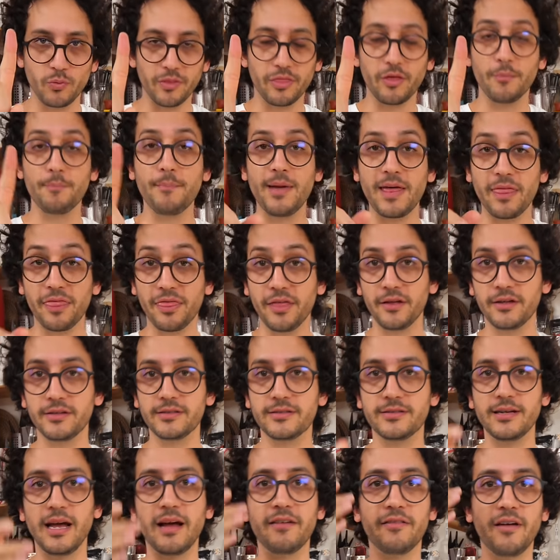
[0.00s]
with the
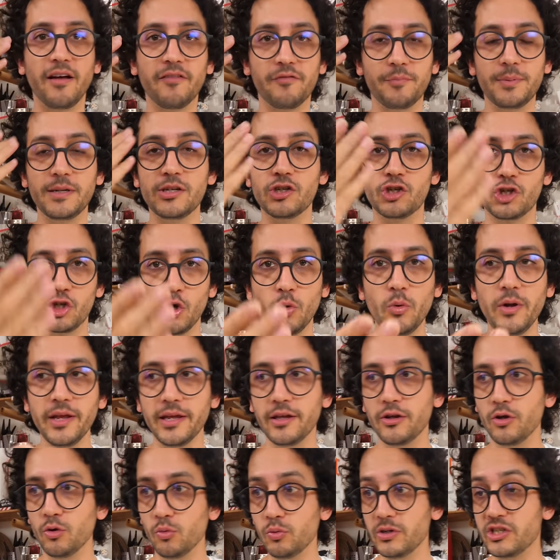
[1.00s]
method I've been
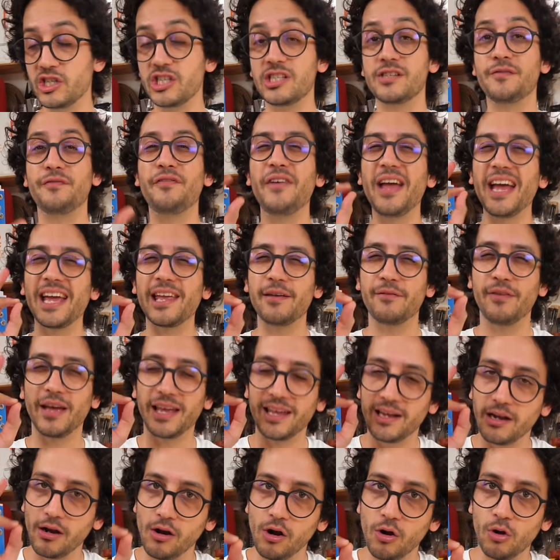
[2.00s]
showing you, which is very,
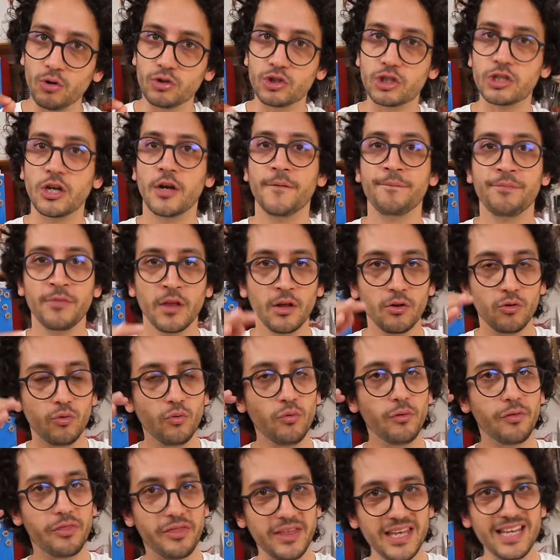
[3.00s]
very close
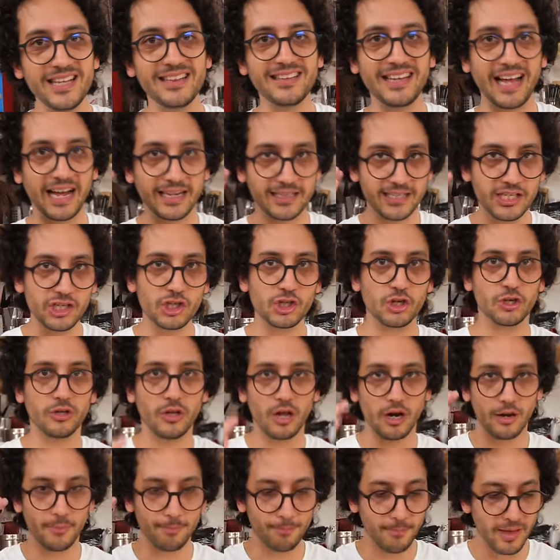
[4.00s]
to the
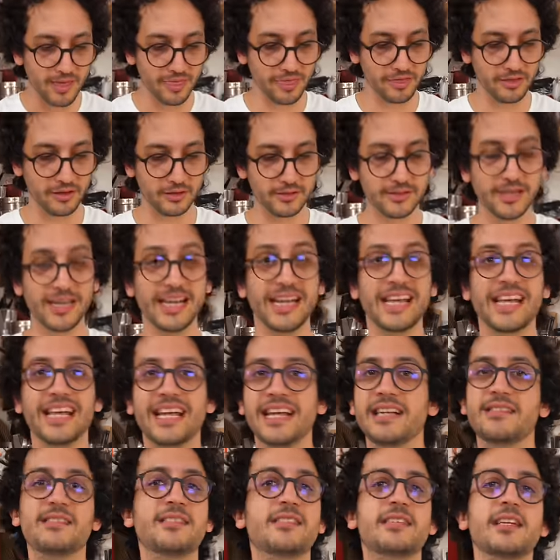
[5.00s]
traditional method,
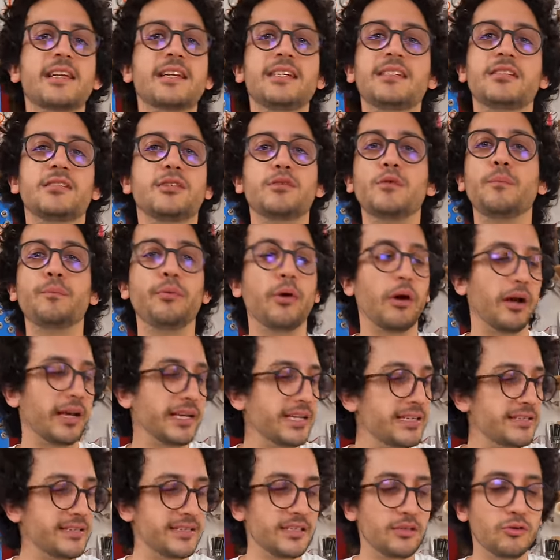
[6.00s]
it still is super
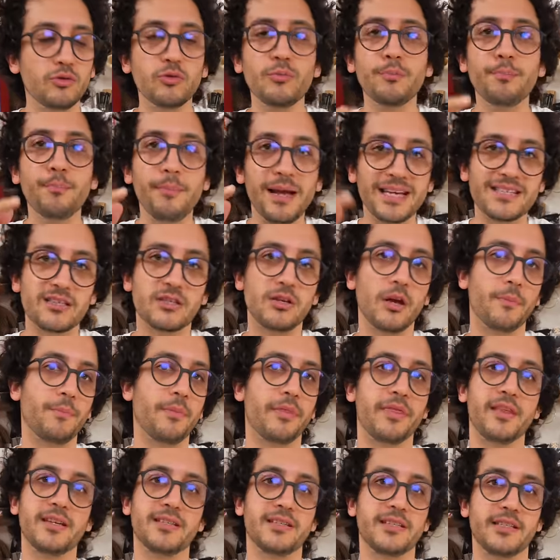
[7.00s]
easy to mess
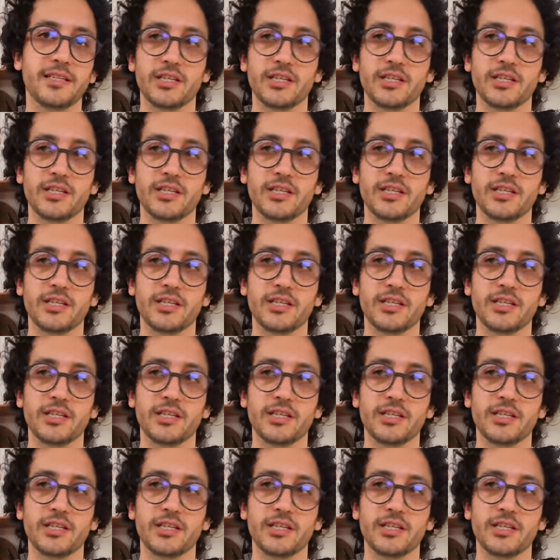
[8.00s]
up this